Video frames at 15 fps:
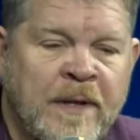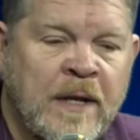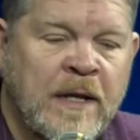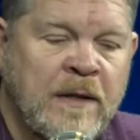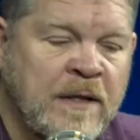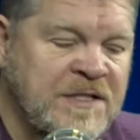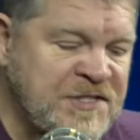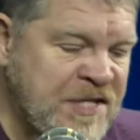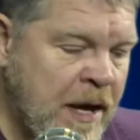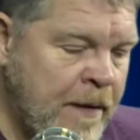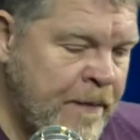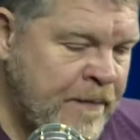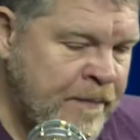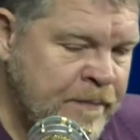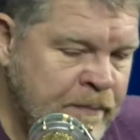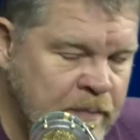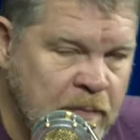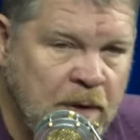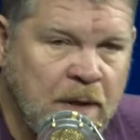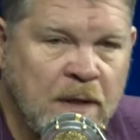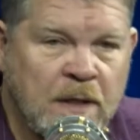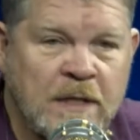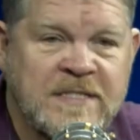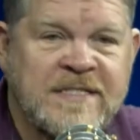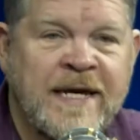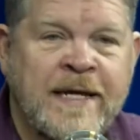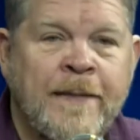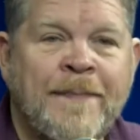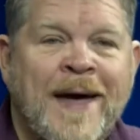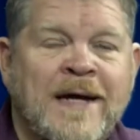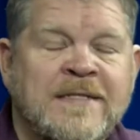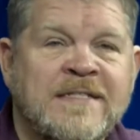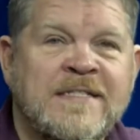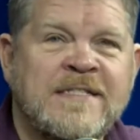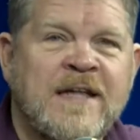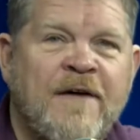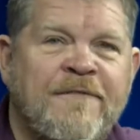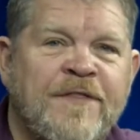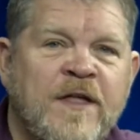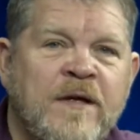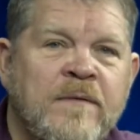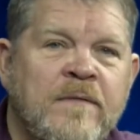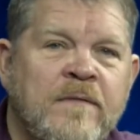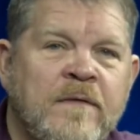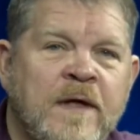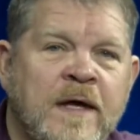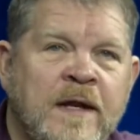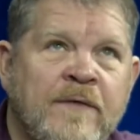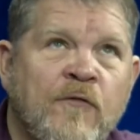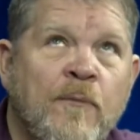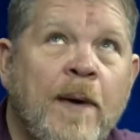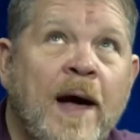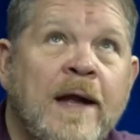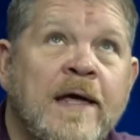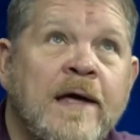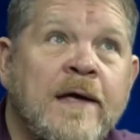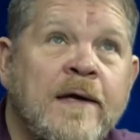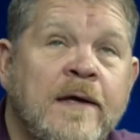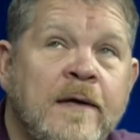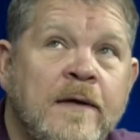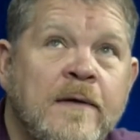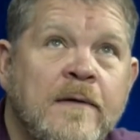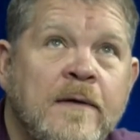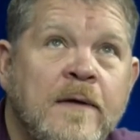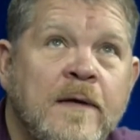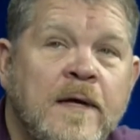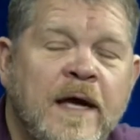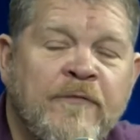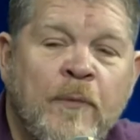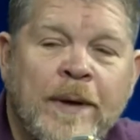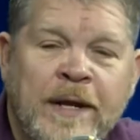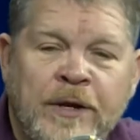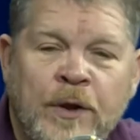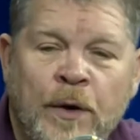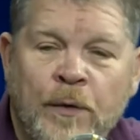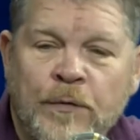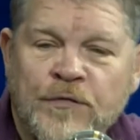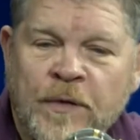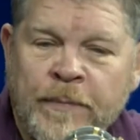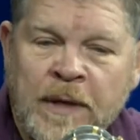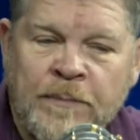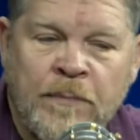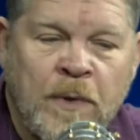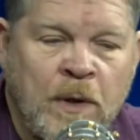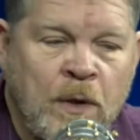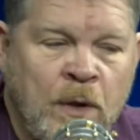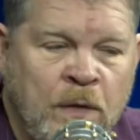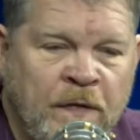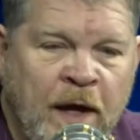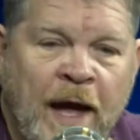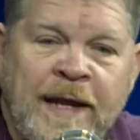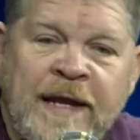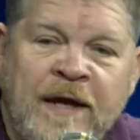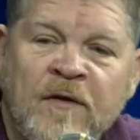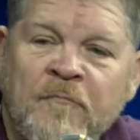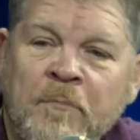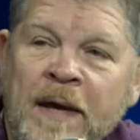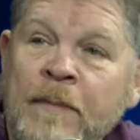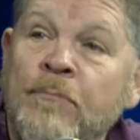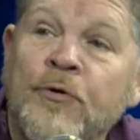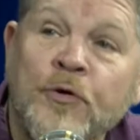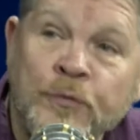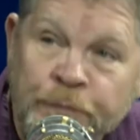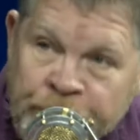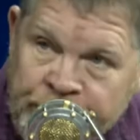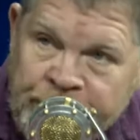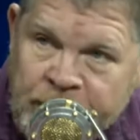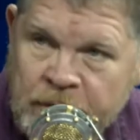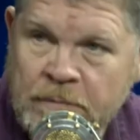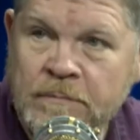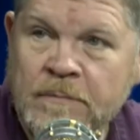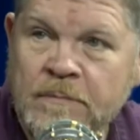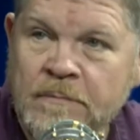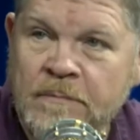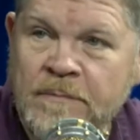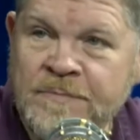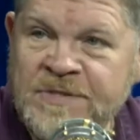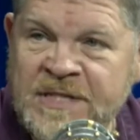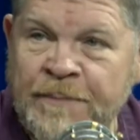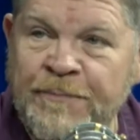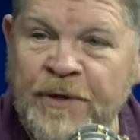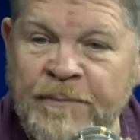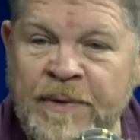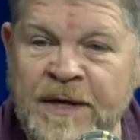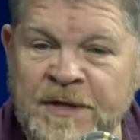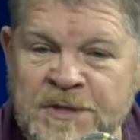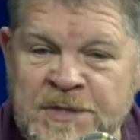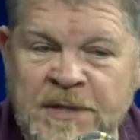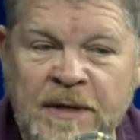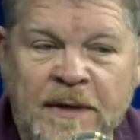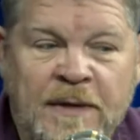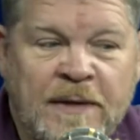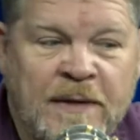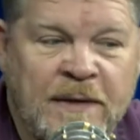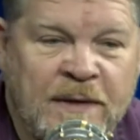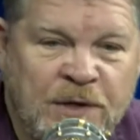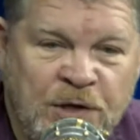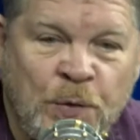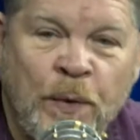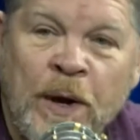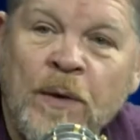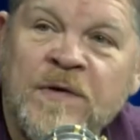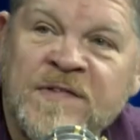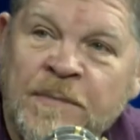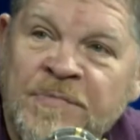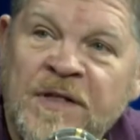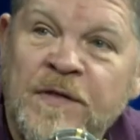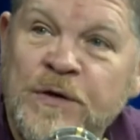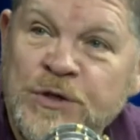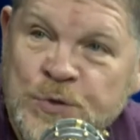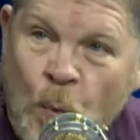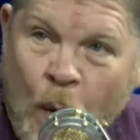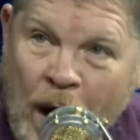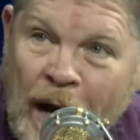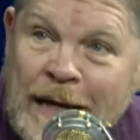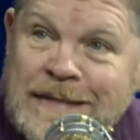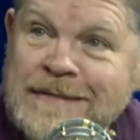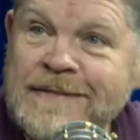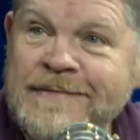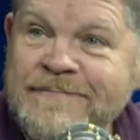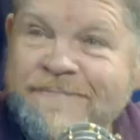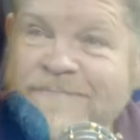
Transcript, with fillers: but let's take it back to stuff that everybody knows. I mean, the idea of being prudent simply means doing something that is wise,